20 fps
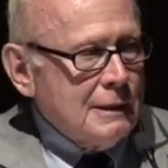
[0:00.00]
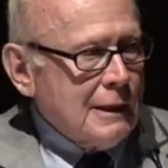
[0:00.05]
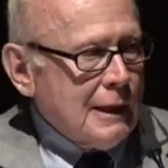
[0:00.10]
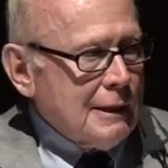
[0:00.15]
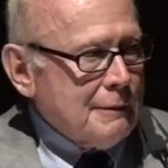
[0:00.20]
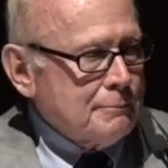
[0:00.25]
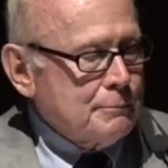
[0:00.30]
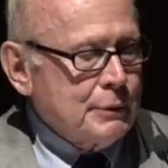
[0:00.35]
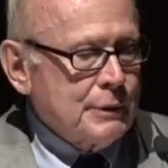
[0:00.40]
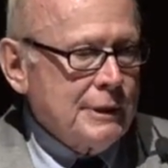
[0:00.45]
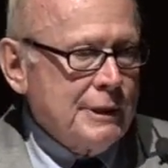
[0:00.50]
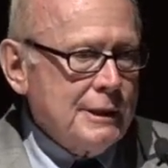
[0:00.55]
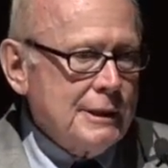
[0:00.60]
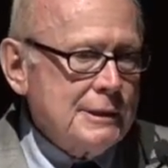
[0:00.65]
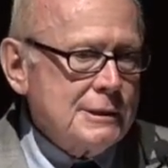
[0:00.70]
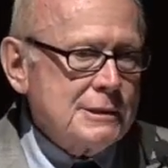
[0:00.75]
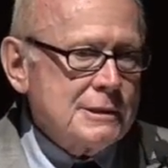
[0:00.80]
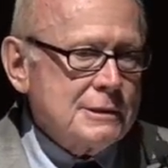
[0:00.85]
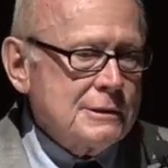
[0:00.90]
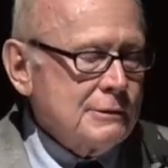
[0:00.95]
I'm
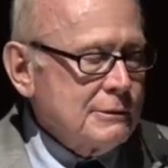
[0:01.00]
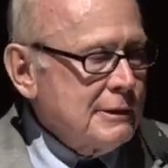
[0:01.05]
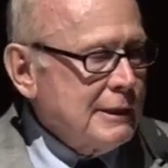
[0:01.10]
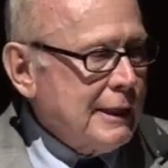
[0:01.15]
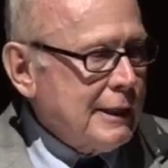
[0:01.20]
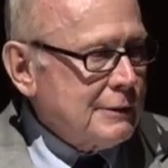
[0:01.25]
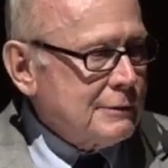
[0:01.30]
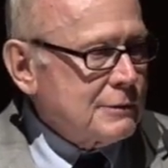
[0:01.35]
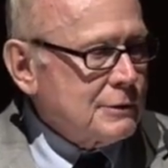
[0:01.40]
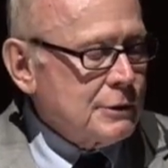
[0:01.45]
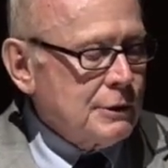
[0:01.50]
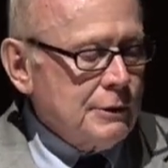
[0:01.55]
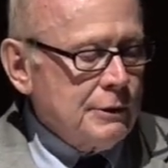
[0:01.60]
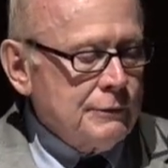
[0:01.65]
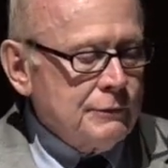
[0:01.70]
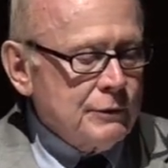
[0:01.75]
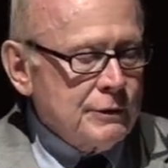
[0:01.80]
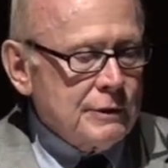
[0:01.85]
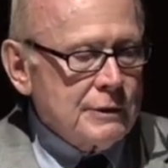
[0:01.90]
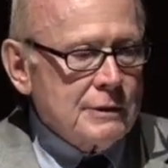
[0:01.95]
pleased to now
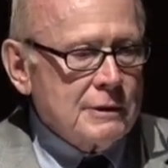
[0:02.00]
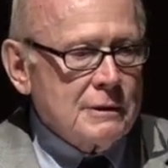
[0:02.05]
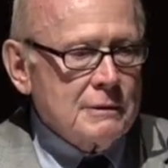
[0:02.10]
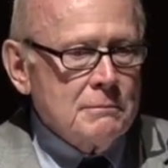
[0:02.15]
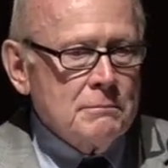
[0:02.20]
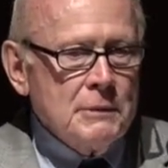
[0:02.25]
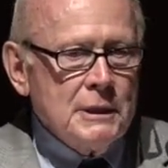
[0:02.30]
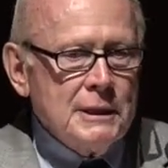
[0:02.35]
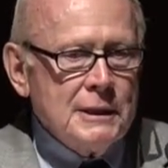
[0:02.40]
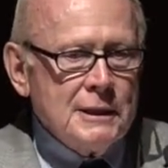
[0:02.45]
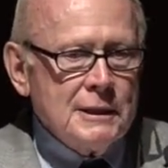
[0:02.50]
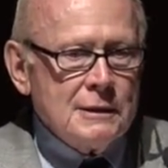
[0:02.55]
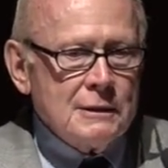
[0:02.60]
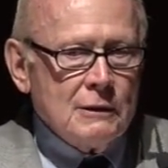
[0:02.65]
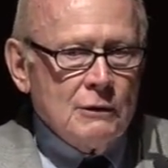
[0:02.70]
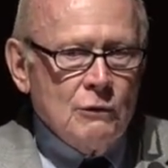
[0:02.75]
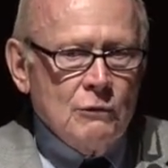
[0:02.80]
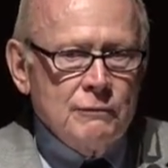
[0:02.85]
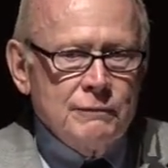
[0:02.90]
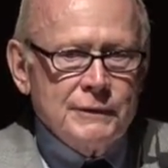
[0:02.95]
turn the meeting
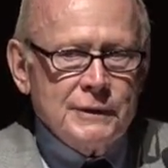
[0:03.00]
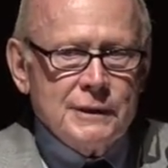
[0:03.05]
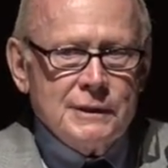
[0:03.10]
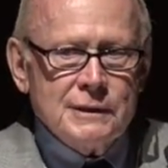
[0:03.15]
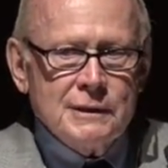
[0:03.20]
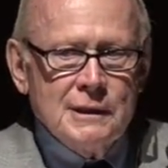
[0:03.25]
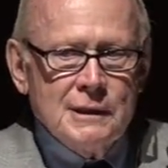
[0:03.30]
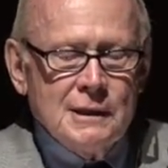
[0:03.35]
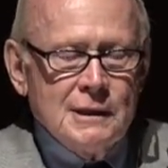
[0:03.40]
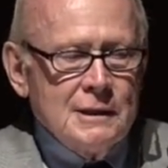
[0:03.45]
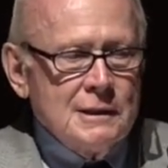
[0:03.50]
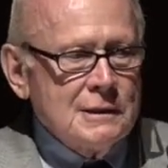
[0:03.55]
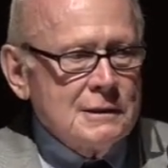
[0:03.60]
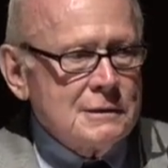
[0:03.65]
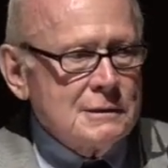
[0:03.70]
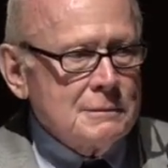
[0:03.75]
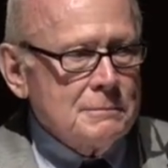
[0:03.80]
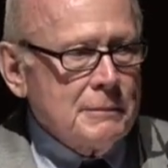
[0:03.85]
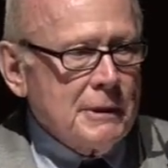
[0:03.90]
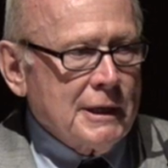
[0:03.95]
over
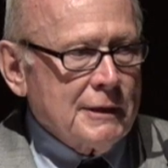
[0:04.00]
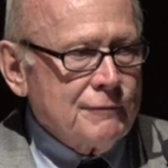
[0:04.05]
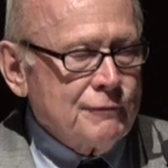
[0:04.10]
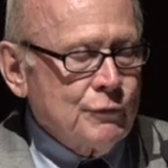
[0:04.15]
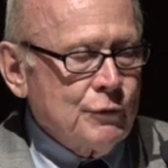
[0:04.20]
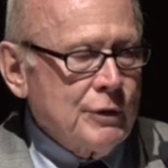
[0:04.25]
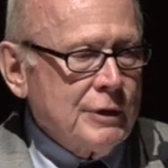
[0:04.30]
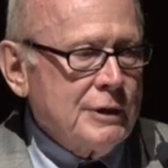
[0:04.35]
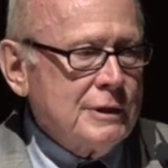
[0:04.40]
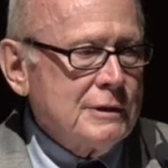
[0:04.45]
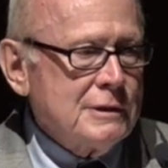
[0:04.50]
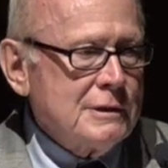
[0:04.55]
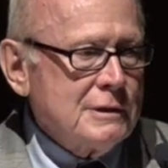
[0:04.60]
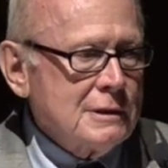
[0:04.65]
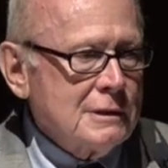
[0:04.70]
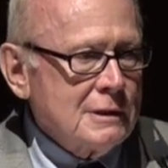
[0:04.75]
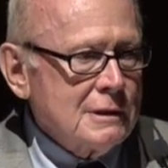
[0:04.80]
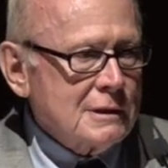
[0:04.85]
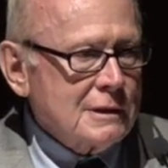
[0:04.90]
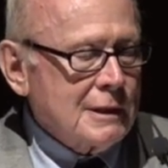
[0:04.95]
to my friend,
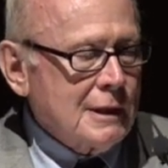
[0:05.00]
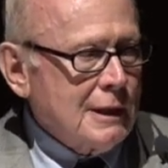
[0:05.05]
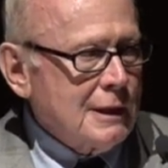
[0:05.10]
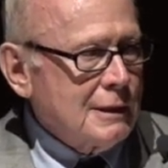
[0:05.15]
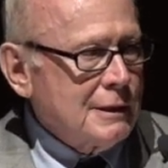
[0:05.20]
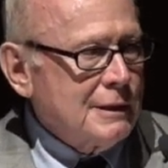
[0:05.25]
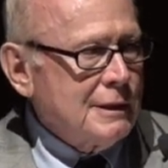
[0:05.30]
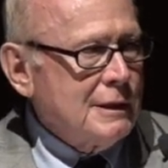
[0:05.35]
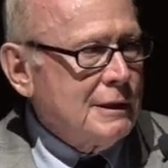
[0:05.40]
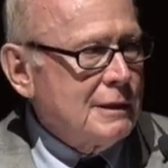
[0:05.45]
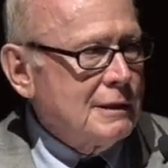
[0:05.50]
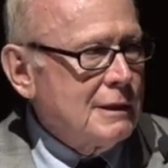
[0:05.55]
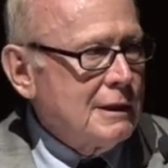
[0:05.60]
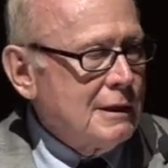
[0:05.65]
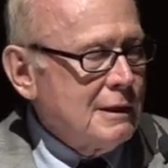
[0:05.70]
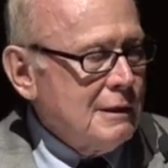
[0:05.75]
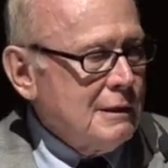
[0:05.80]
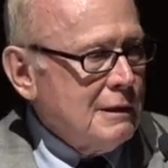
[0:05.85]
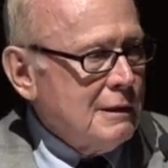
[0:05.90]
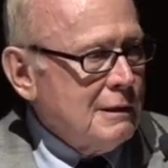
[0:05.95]
colleague,
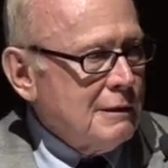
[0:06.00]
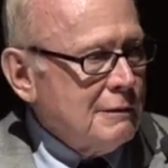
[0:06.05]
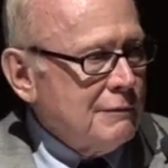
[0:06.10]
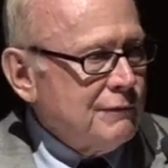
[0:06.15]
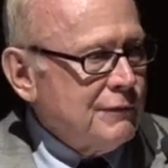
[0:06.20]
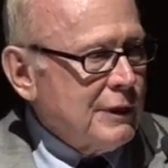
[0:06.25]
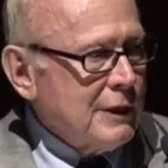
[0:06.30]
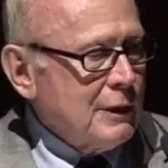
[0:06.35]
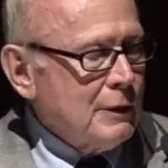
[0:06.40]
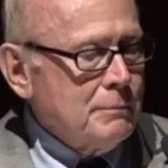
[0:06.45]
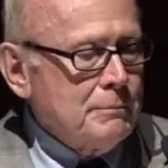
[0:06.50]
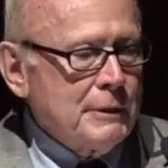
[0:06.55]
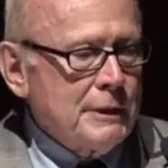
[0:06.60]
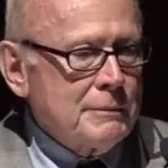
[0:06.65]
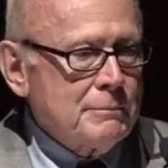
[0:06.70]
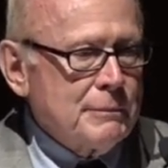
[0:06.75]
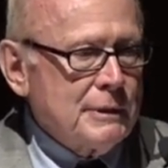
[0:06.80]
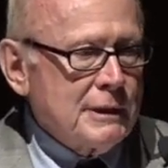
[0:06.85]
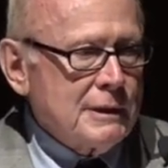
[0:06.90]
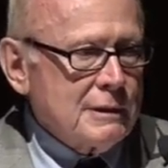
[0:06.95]
fellow
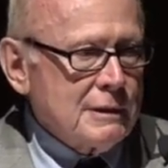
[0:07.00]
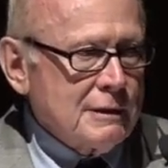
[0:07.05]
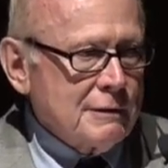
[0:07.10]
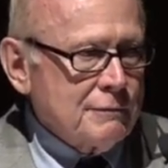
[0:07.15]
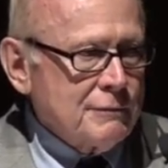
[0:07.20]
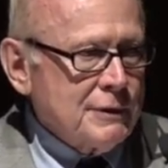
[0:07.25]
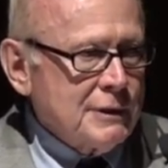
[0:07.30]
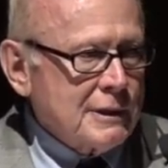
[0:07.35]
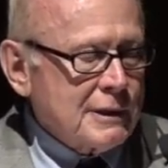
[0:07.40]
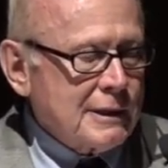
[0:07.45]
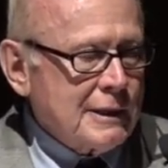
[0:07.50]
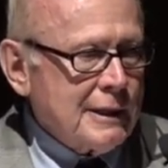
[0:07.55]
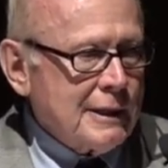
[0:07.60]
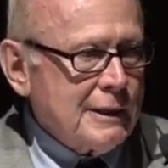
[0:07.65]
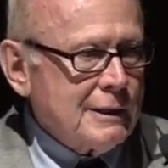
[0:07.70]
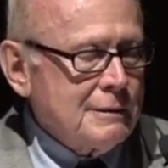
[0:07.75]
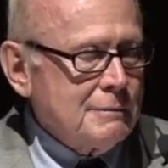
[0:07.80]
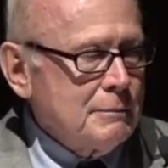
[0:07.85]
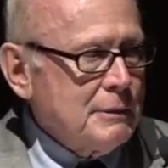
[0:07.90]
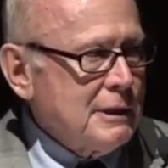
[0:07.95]
member of the
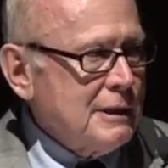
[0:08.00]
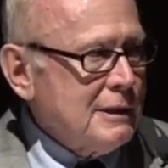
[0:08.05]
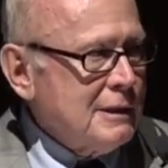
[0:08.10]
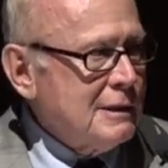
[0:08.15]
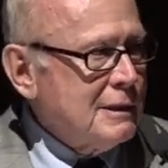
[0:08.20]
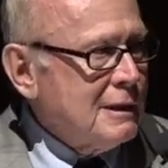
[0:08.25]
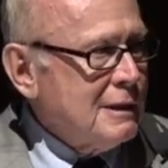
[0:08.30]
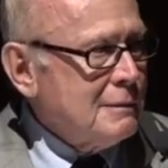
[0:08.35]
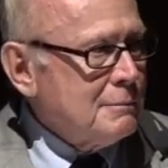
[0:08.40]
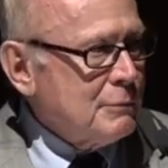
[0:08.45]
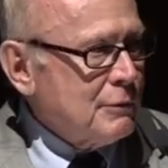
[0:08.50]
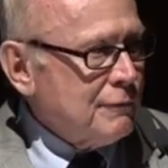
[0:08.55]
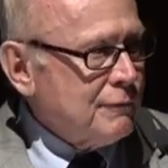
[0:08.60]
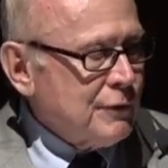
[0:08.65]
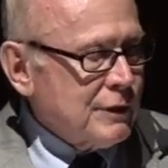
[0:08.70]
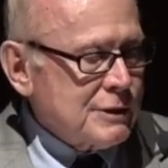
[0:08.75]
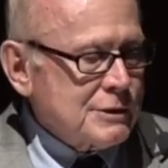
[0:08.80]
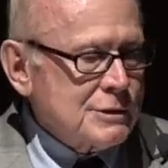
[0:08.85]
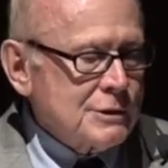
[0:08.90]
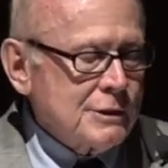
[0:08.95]
Academy,
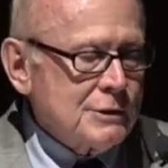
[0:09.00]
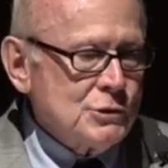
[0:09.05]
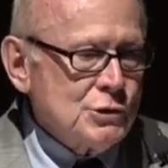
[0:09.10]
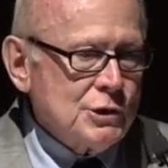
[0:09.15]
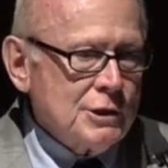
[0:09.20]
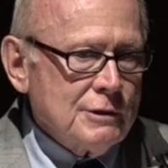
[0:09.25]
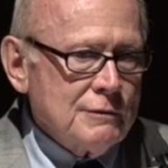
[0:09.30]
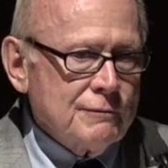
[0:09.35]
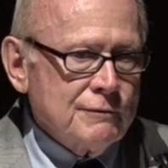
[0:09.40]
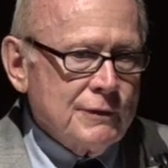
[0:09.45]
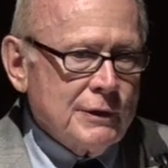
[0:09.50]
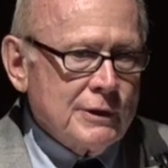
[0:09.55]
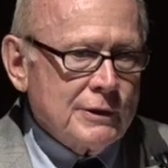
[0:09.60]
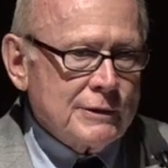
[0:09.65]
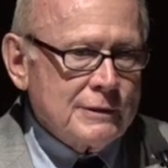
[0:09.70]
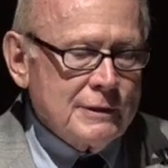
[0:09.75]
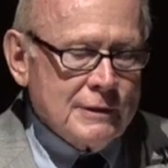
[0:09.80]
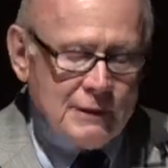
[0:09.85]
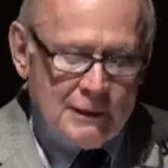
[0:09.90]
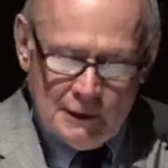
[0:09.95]
Professor Ajit
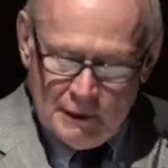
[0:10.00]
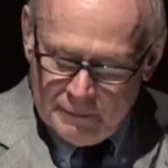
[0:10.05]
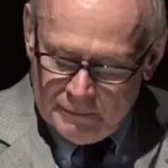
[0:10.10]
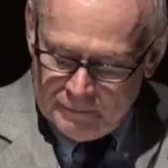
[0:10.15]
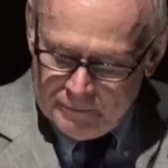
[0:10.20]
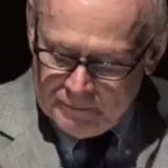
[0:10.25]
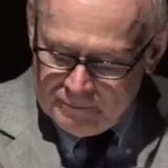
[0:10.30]
Varki.